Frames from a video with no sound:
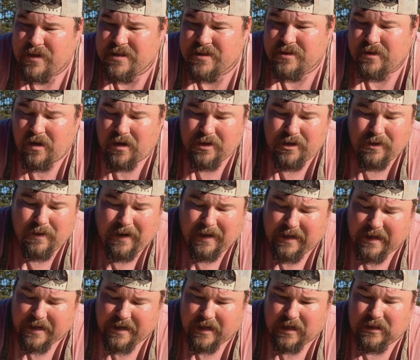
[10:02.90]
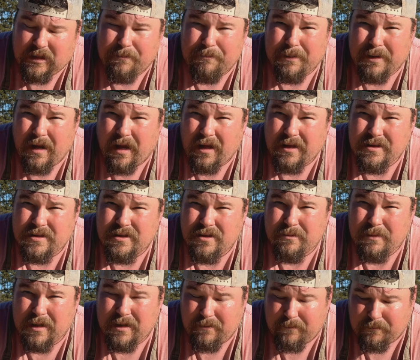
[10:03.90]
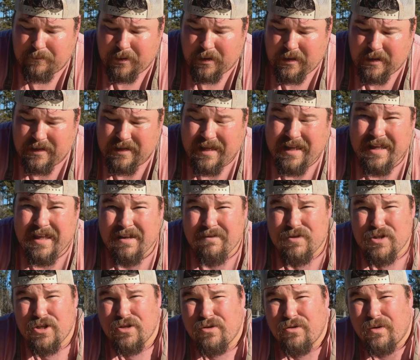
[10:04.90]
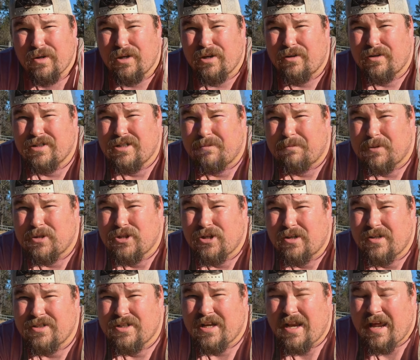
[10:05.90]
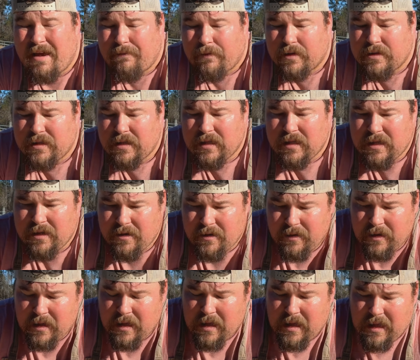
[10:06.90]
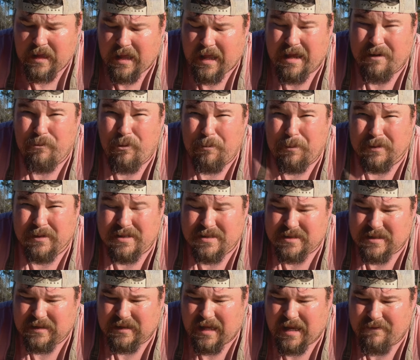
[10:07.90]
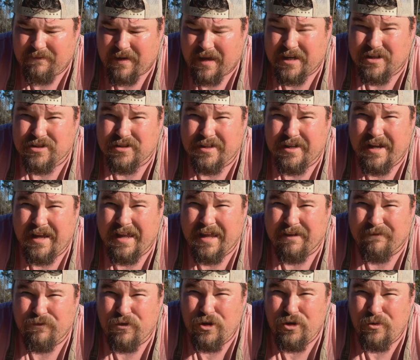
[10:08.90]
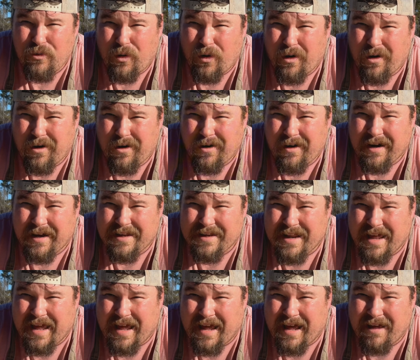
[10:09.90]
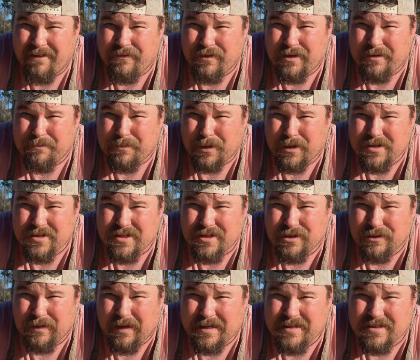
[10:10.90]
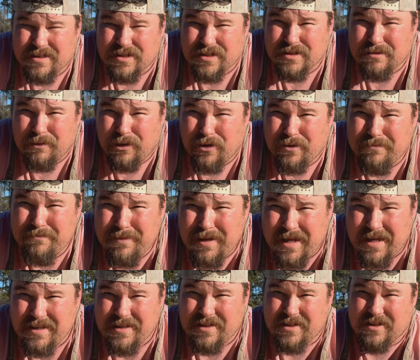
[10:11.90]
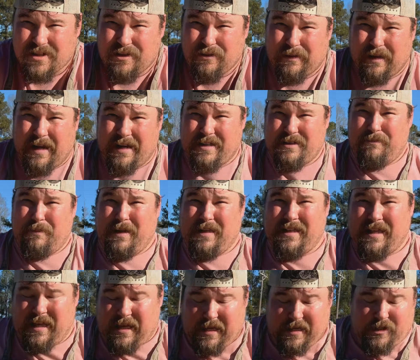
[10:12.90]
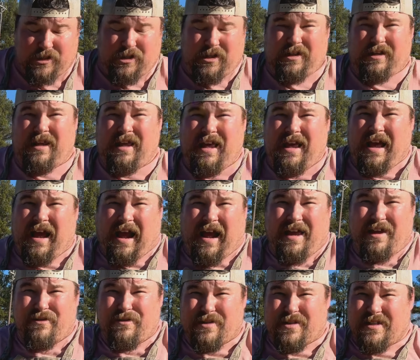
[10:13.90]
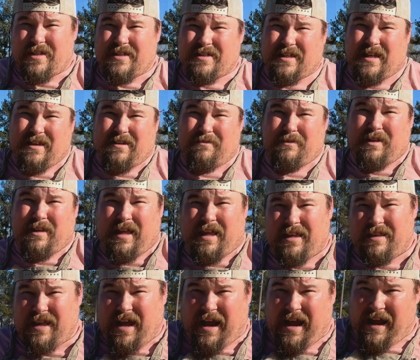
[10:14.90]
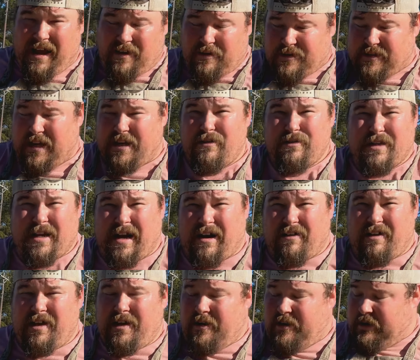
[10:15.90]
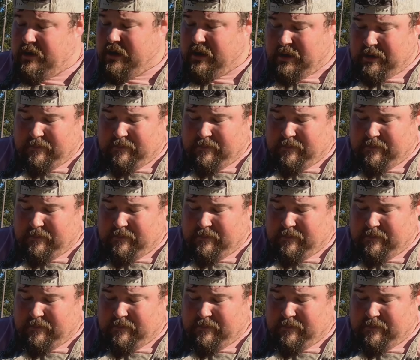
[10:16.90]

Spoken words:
this on you. I kind of clip it on to me, but it gives you your temperatures and everything here. And we'll put this in live action today. If you are an avid person who likes to smoke meats, you like to be in the kitchen, I use this in the house. I use it out here.